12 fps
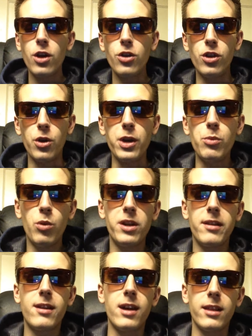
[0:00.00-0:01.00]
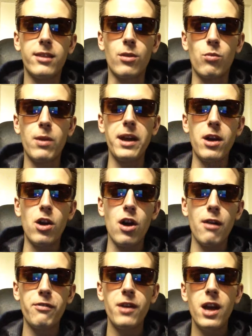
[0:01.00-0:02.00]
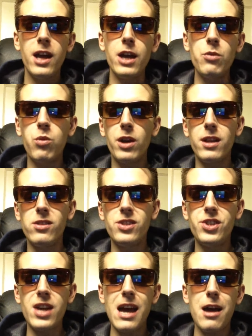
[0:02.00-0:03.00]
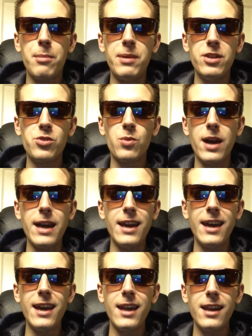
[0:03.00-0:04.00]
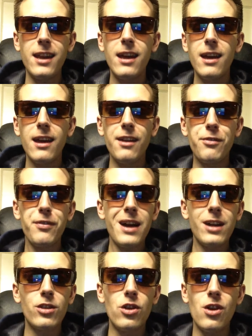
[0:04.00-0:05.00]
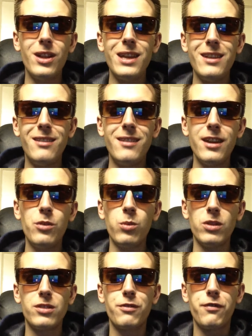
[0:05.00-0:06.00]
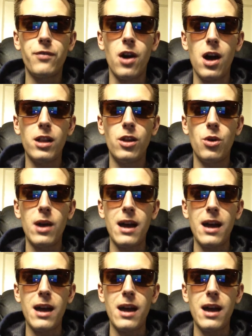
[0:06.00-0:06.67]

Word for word: You know, he wouldn't cut the ring off, he wouldn't jab his way in. In fact, all he did was follow